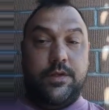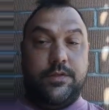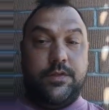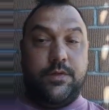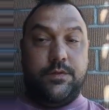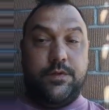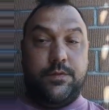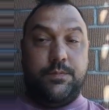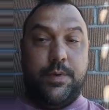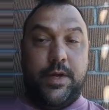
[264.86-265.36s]

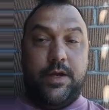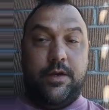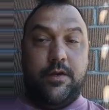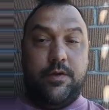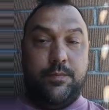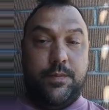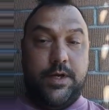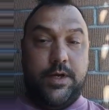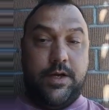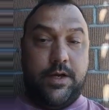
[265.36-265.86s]
So
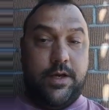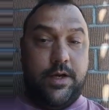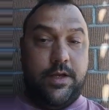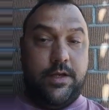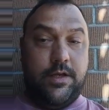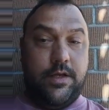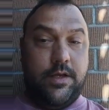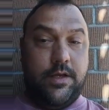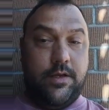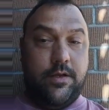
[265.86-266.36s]
inspired
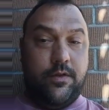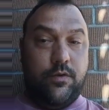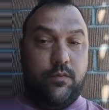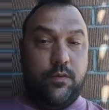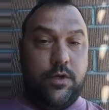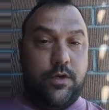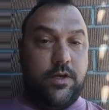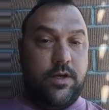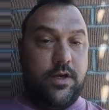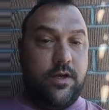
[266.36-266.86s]
by the
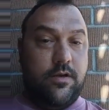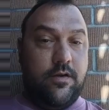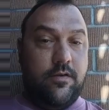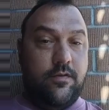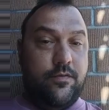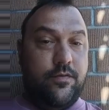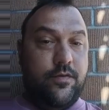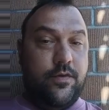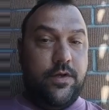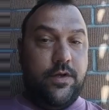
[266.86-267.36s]
work
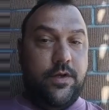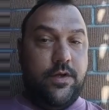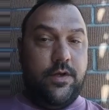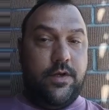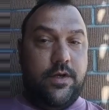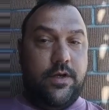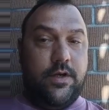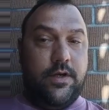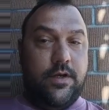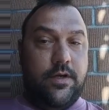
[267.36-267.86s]
of
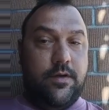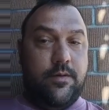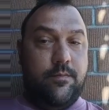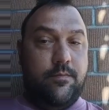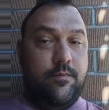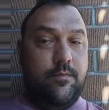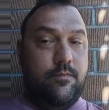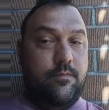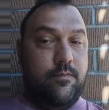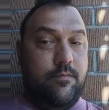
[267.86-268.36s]

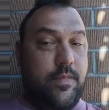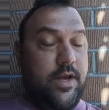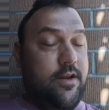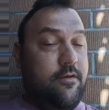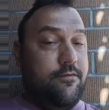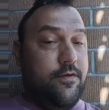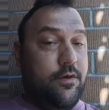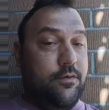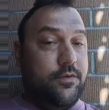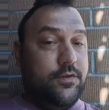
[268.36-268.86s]

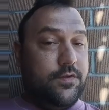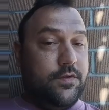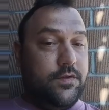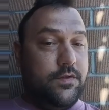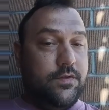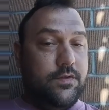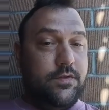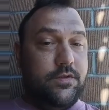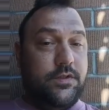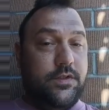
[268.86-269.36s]
many
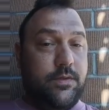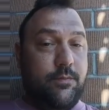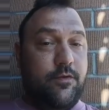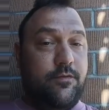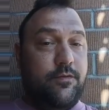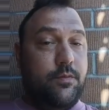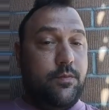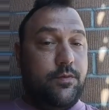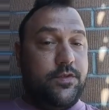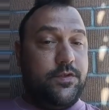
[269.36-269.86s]
folks, some
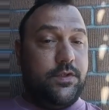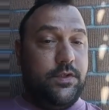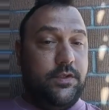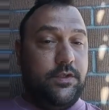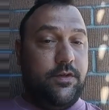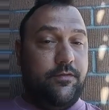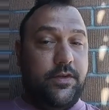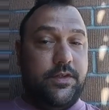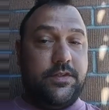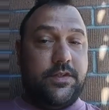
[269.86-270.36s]
of whom are still
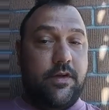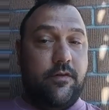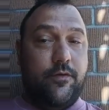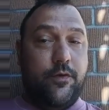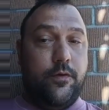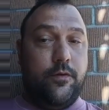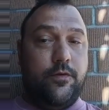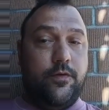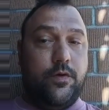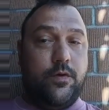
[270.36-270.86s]
living,
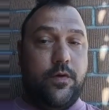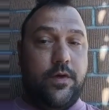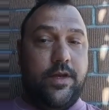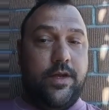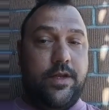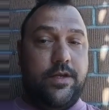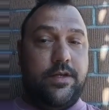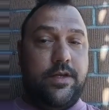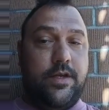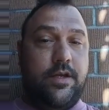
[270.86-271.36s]
Salvador
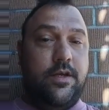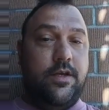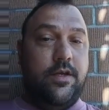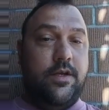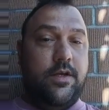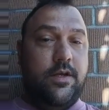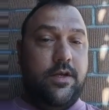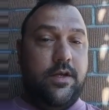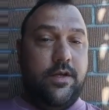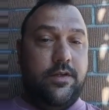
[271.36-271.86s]
Allende
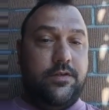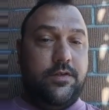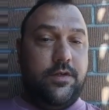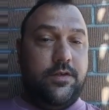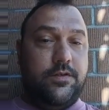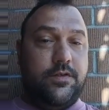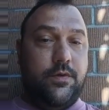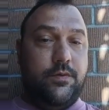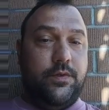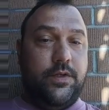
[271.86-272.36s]
took
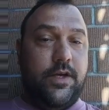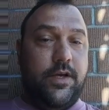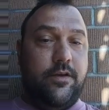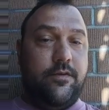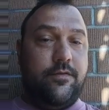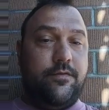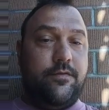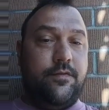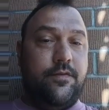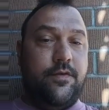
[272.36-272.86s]
his own
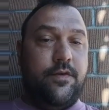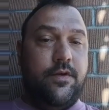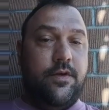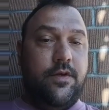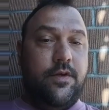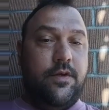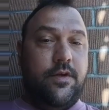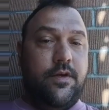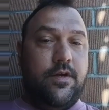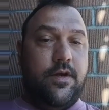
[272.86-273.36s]
life
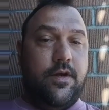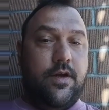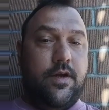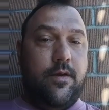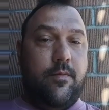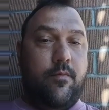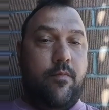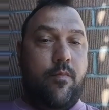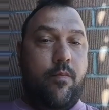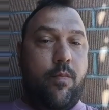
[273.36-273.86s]

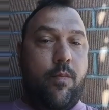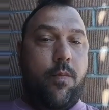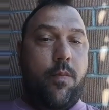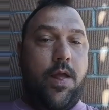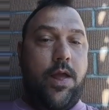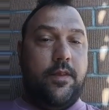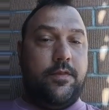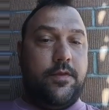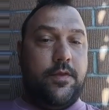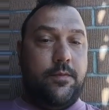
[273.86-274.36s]

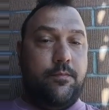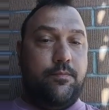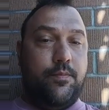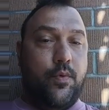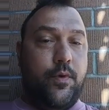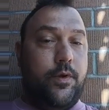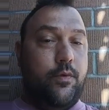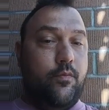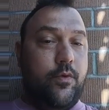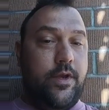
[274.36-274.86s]
at the
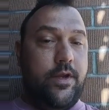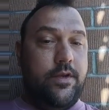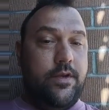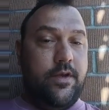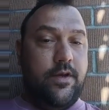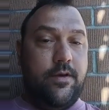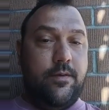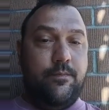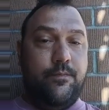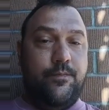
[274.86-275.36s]
point when
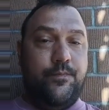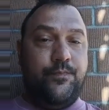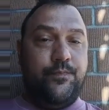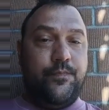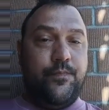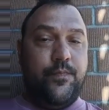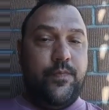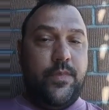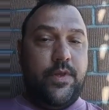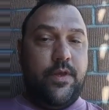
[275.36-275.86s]

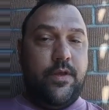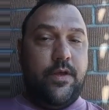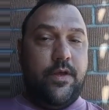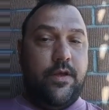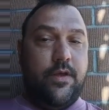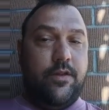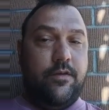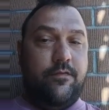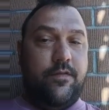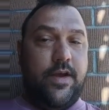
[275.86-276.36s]

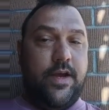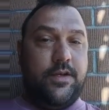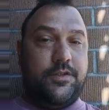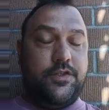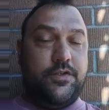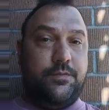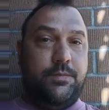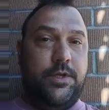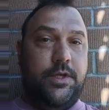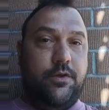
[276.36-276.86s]
the
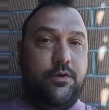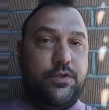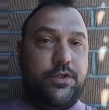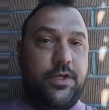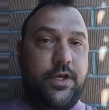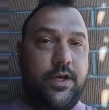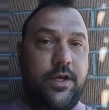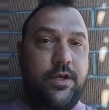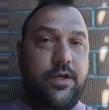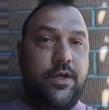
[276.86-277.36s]
fascist
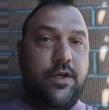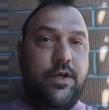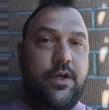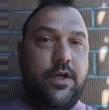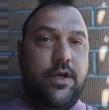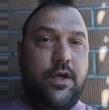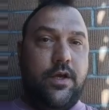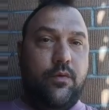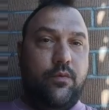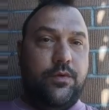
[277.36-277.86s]
Pinochet
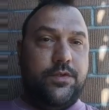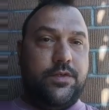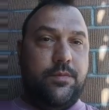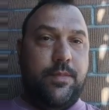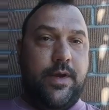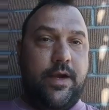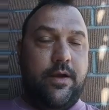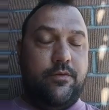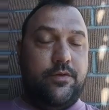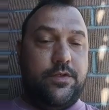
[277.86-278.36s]
was
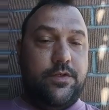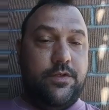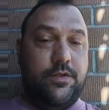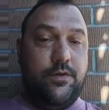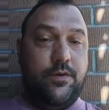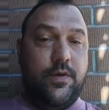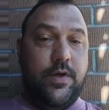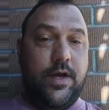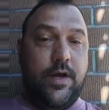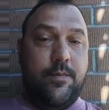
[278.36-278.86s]
about
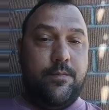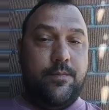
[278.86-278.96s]
to